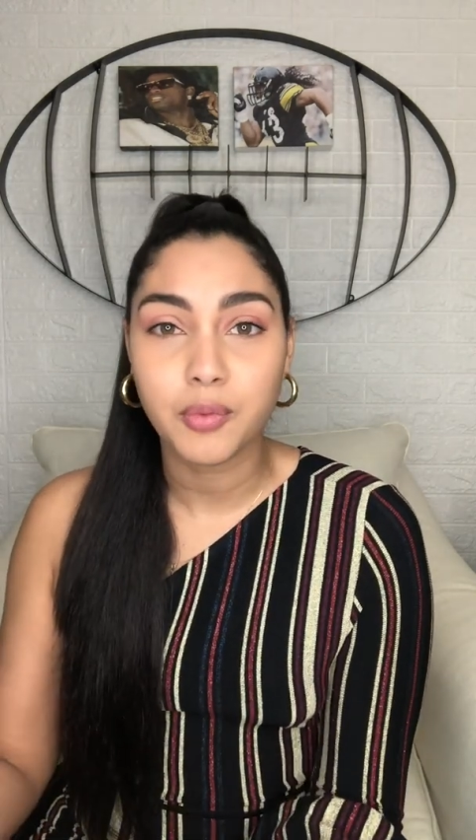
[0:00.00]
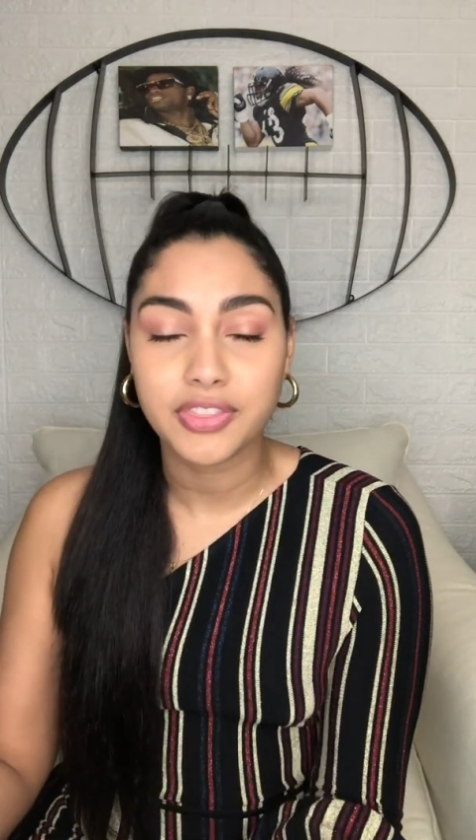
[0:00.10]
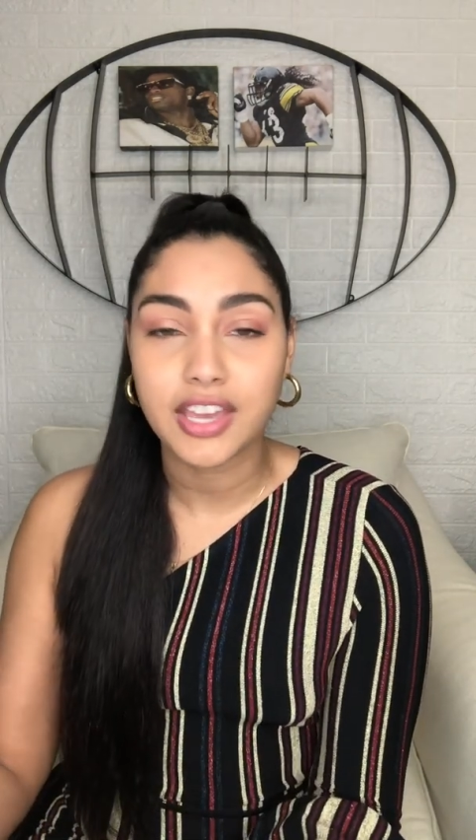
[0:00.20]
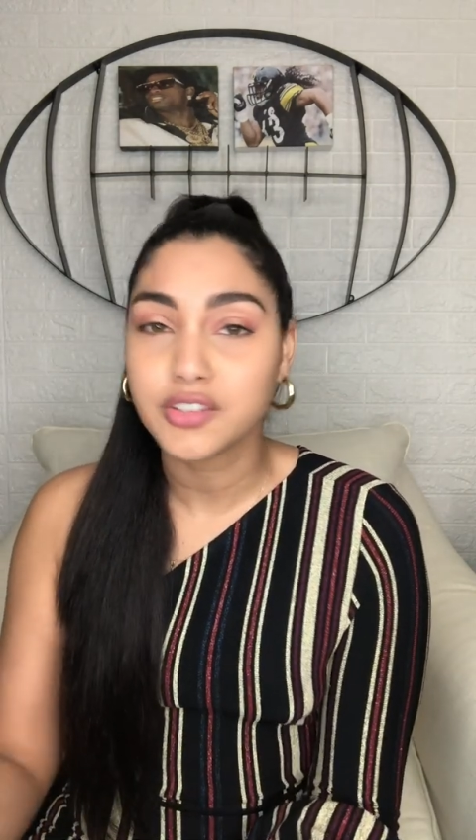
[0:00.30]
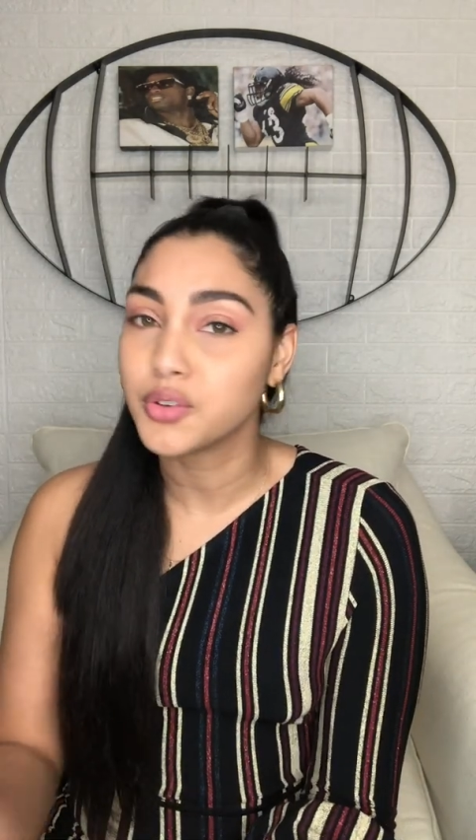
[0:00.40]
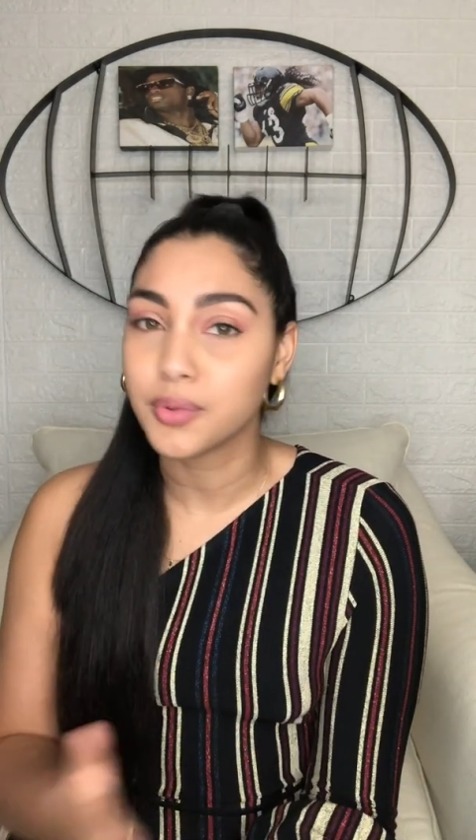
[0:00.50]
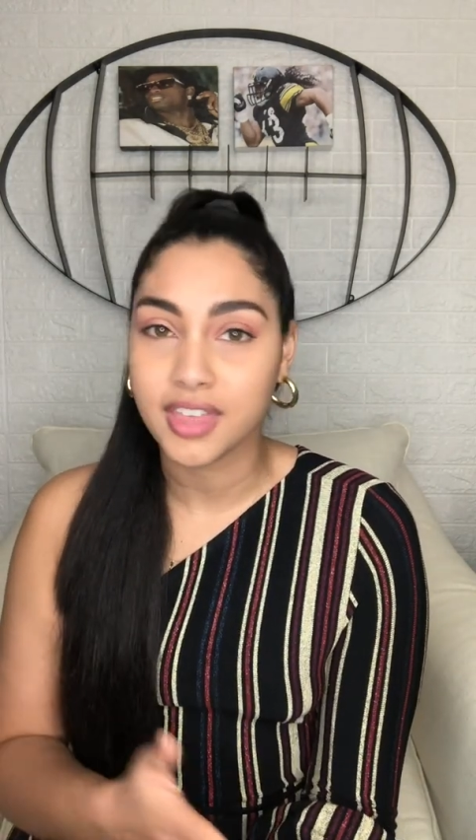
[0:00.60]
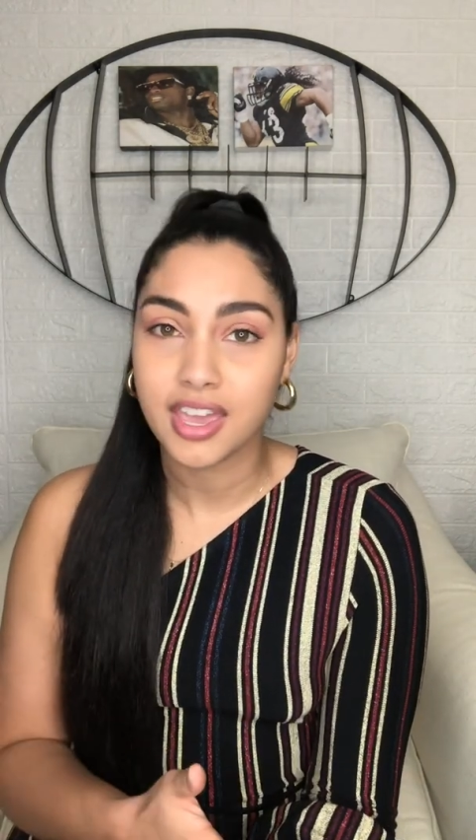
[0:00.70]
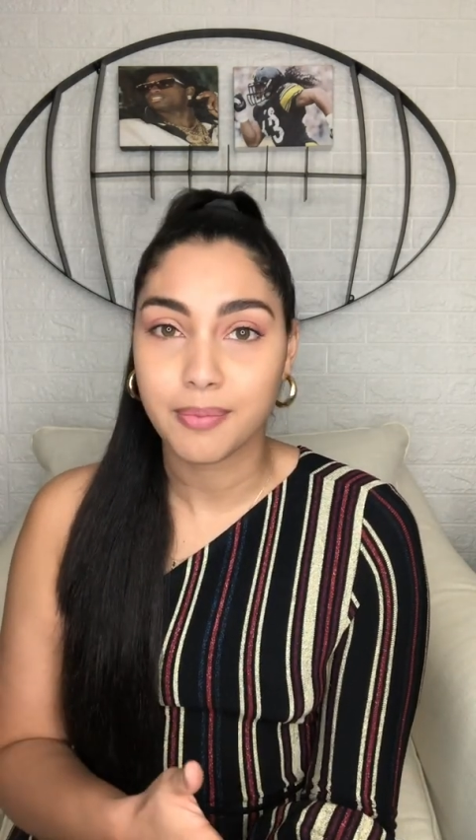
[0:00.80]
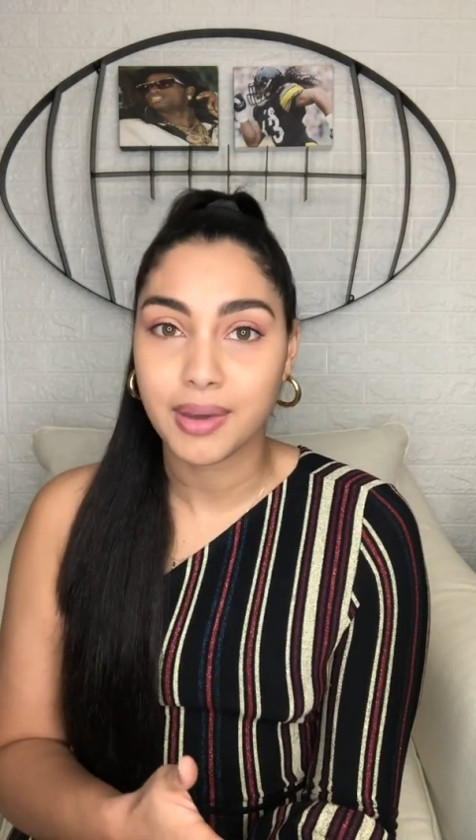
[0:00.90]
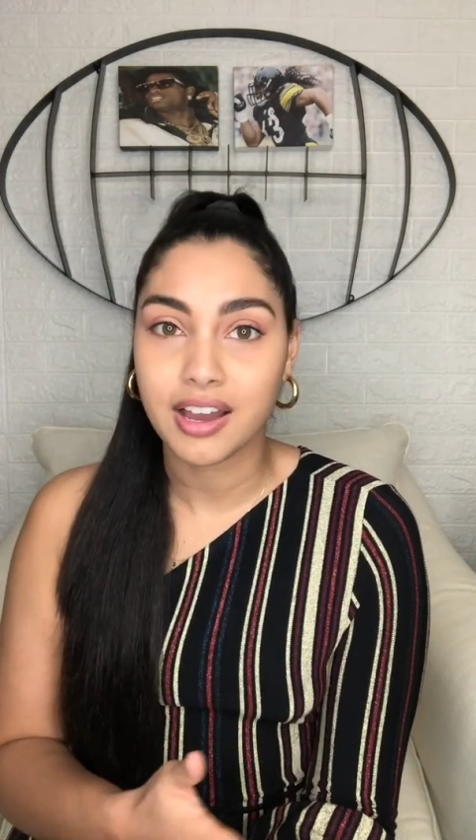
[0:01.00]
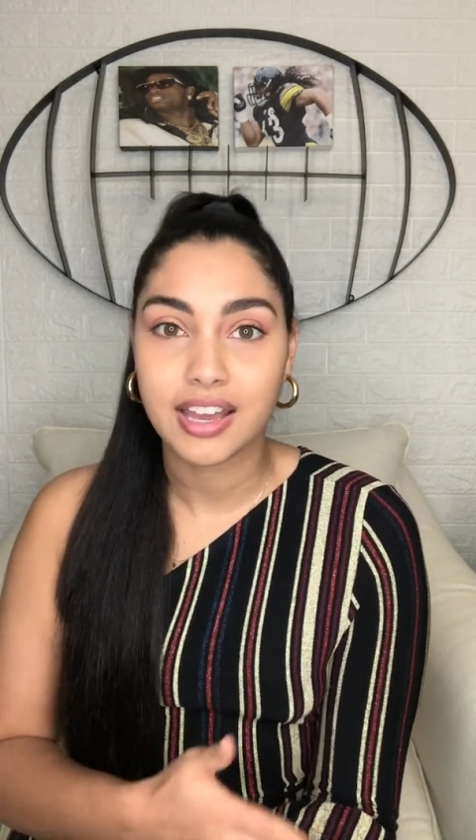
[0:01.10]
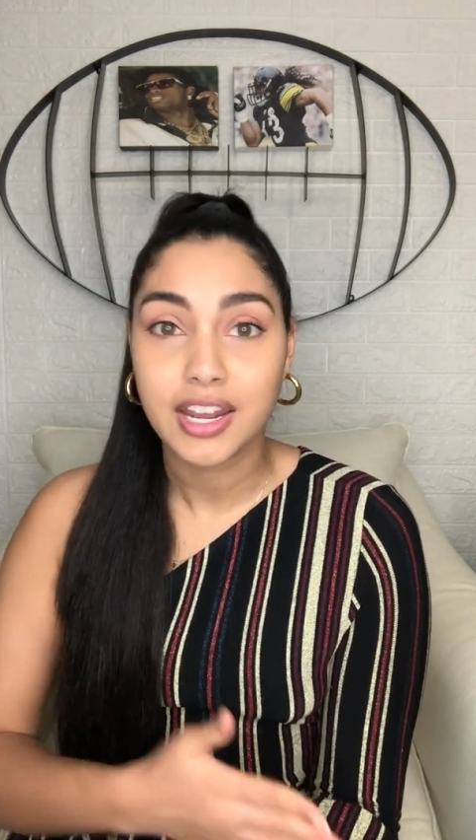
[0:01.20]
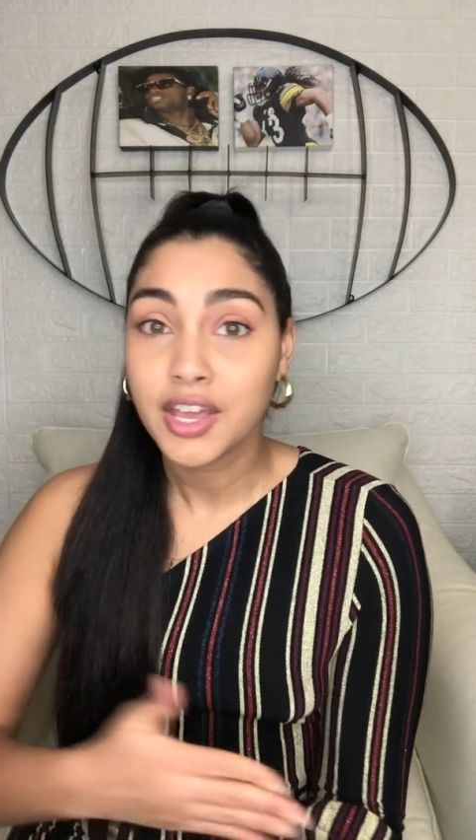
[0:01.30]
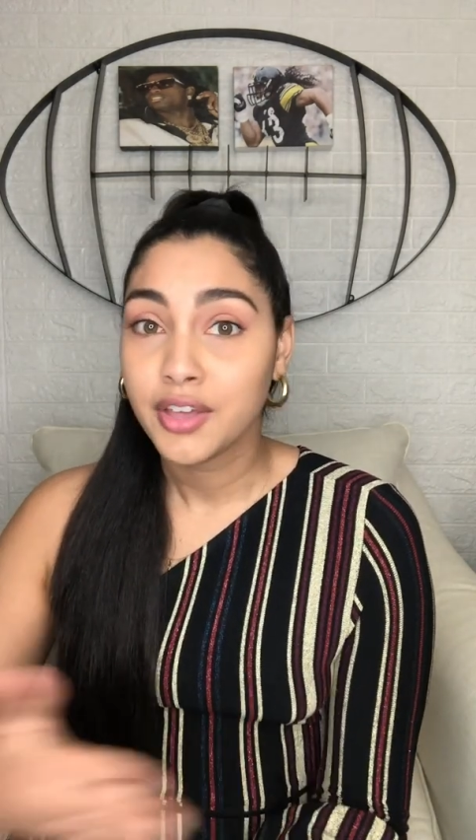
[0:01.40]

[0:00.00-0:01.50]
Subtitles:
what they do when they get behind.